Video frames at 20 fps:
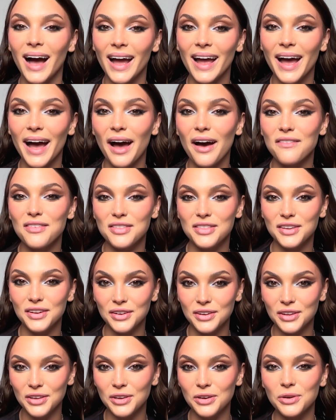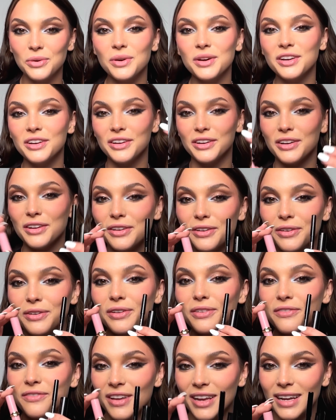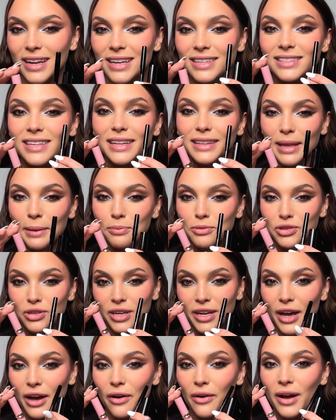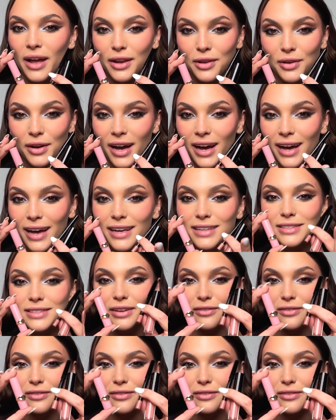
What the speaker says: I have the new Nude Venus Lip Trio, and you guys,